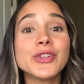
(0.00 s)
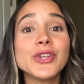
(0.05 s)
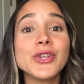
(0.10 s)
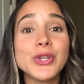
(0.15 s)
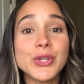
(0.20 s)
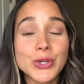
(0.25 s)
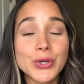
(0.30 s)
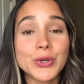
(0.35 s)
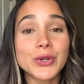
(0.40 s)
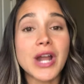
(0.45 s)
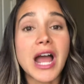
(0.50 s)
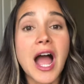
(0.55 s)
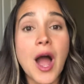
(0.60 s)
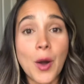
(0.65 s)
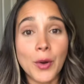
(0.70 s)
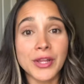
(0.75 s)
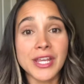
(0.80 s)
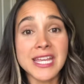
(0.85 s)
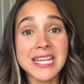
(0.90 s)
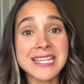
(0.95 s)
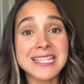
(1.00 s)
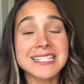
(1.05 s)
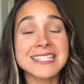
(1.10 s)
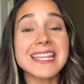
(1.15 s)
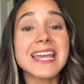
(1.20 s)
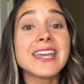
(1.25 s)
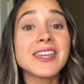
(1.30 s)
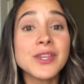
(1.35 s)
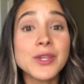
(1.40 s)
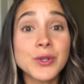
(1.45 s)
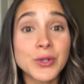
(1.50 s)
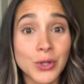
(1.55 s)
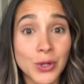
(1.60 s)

your audience and your